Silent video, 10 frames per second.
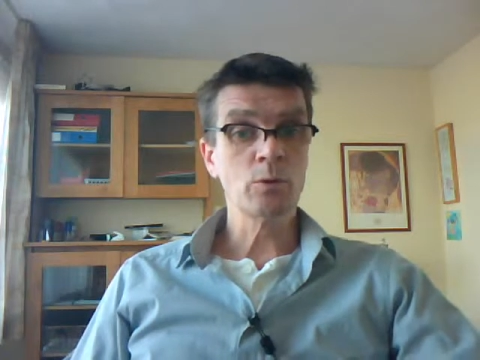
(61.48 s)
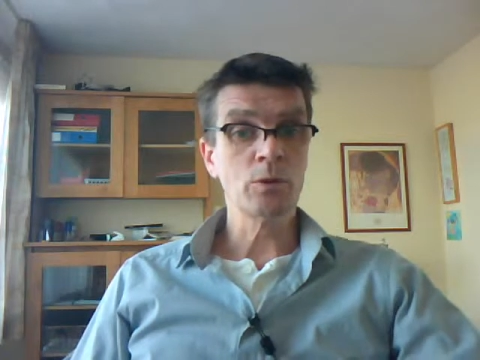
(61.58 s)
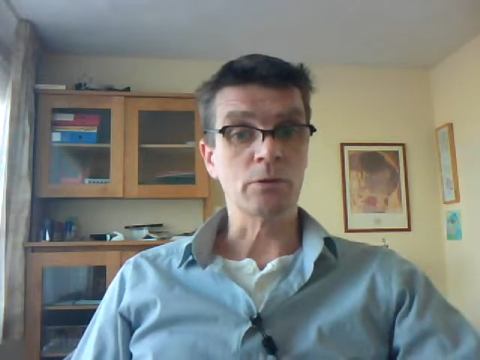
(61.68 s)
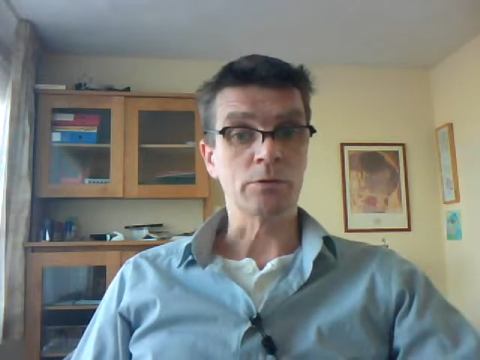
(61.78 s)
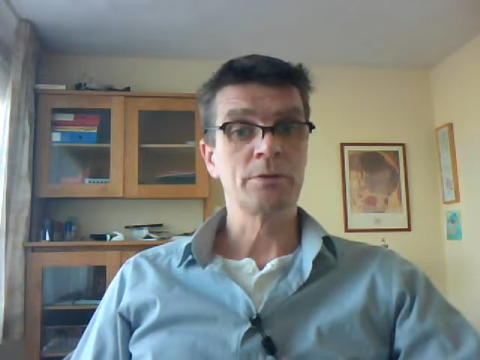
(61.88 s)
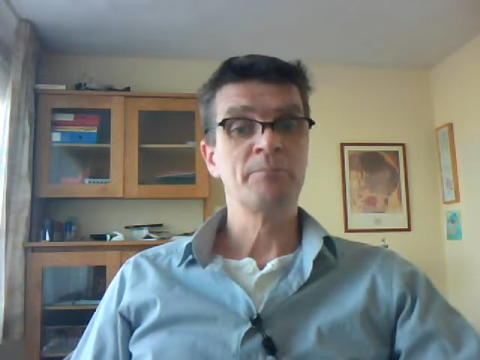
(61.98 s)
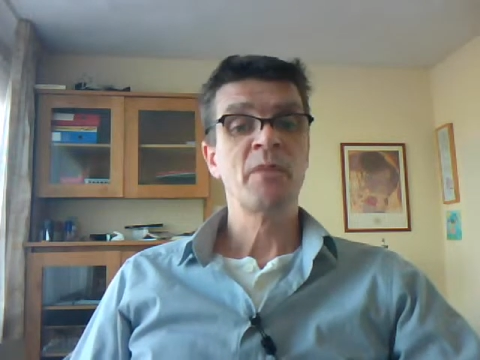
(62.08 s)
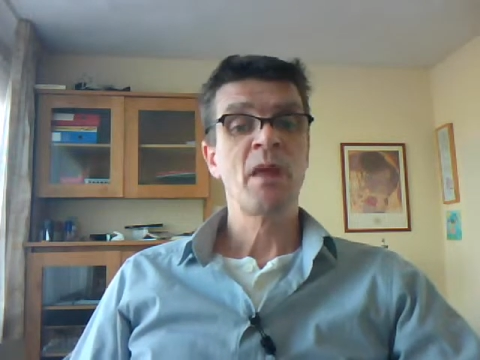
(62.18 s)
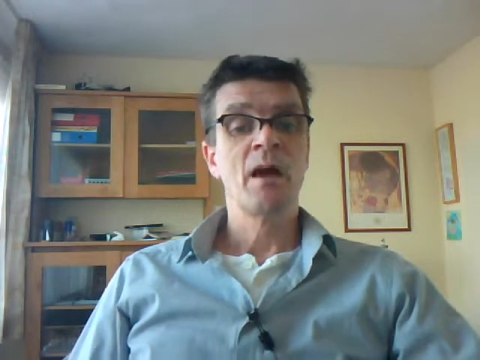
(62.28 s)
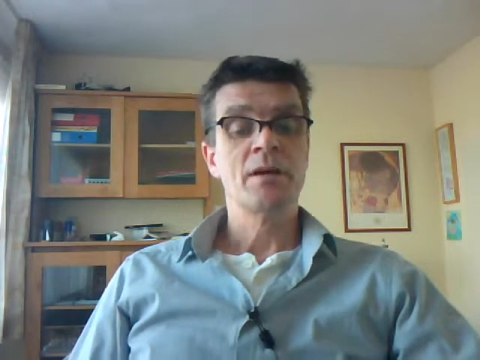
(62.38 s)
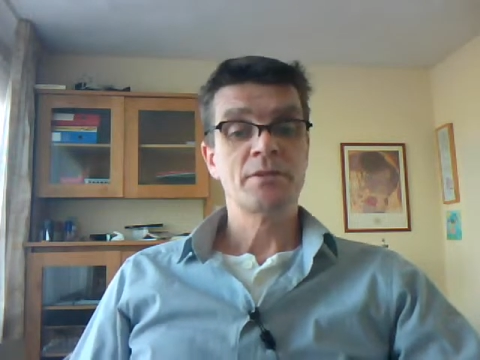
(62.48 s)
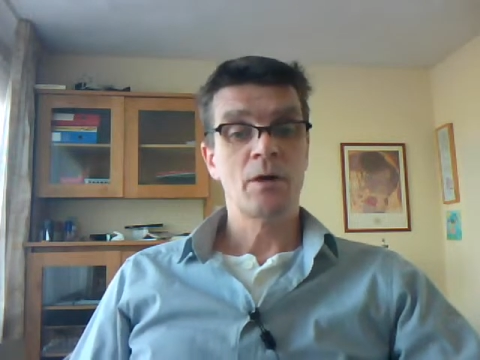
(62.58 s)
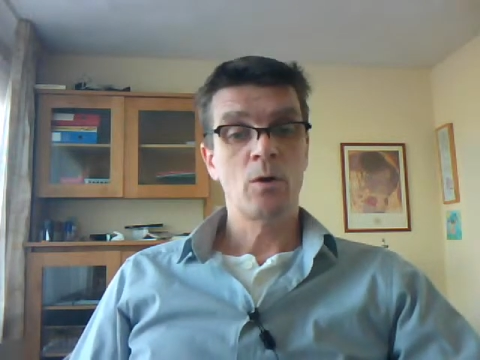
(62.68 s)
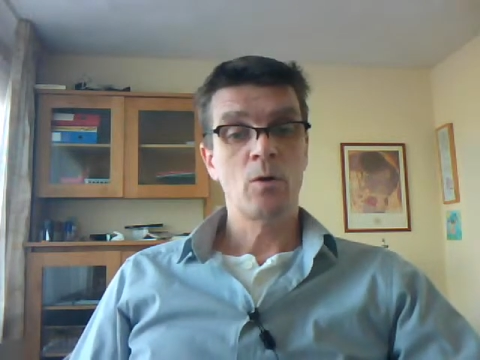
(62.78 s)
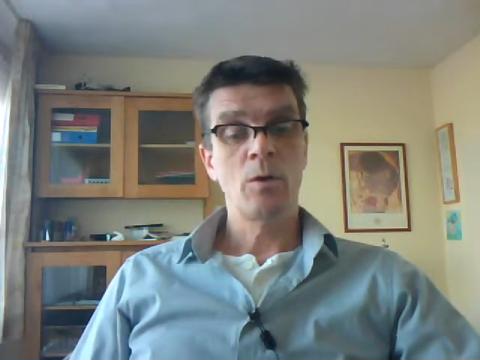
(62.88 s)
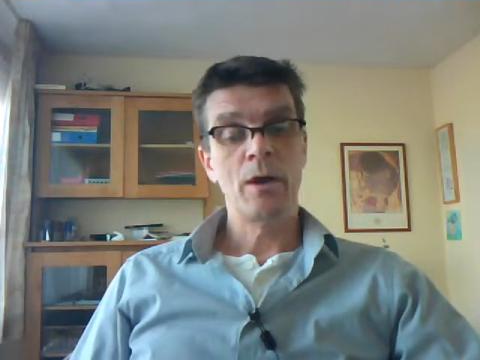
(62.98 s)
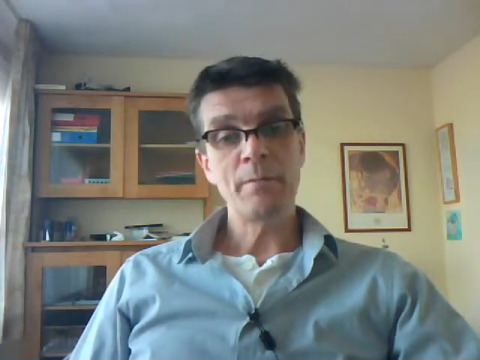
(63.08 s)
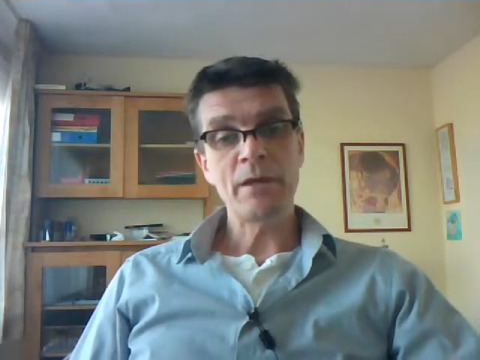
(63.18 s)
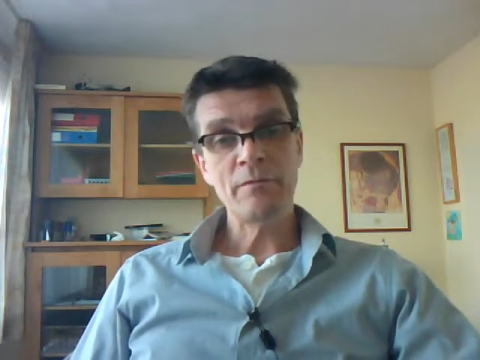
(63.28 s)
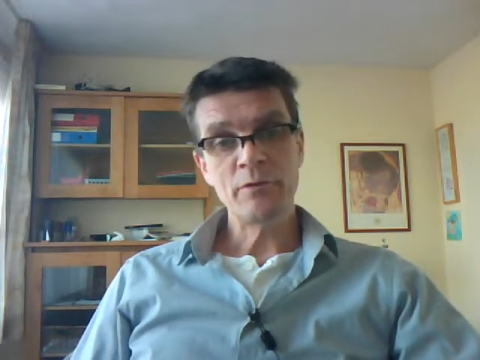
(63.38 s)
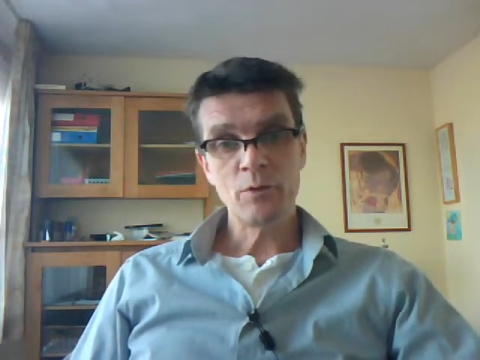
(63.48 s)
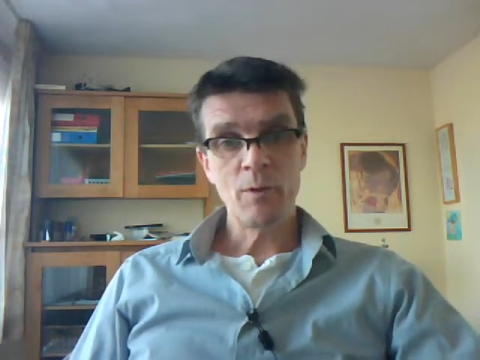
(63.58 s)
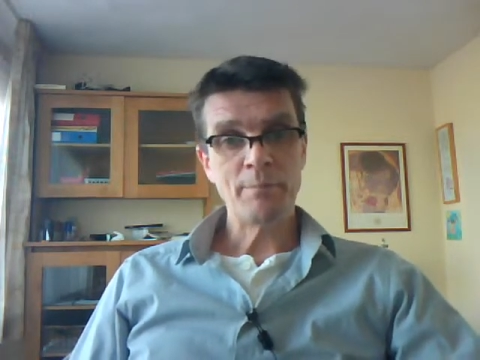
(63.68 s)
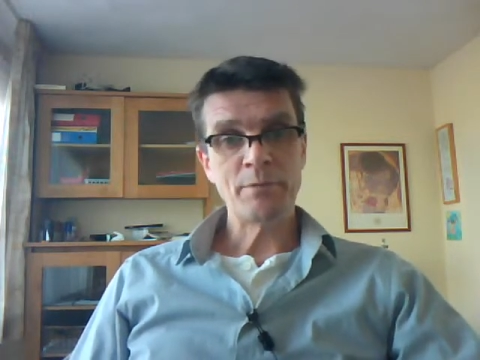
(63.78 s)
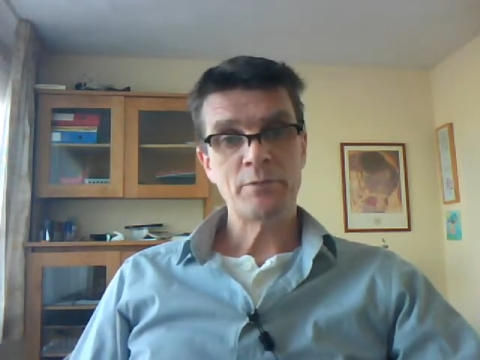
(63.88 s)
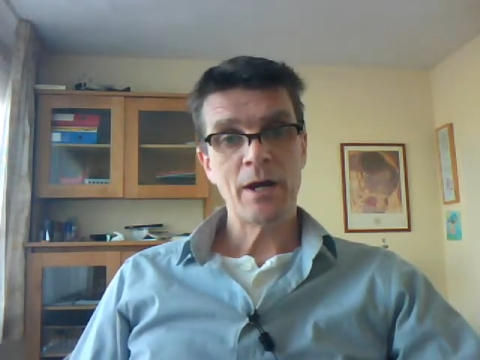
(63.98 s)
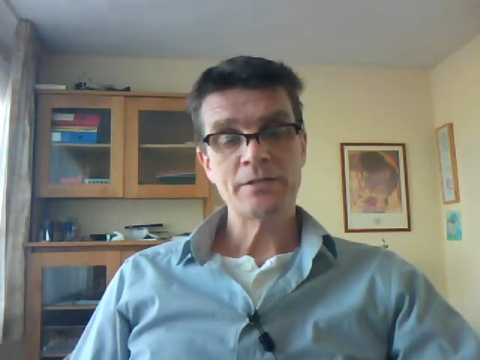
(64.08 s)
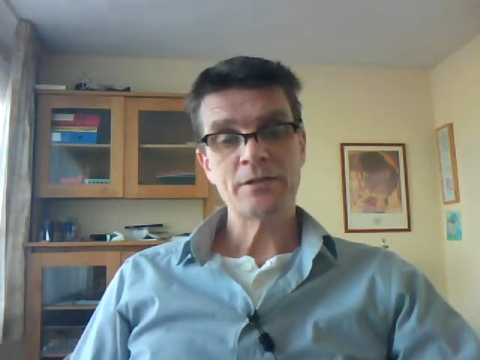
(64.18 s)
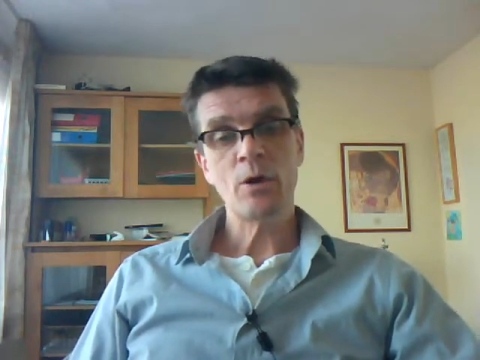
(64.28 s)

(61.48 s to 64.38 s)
the world. So let me give you the web address.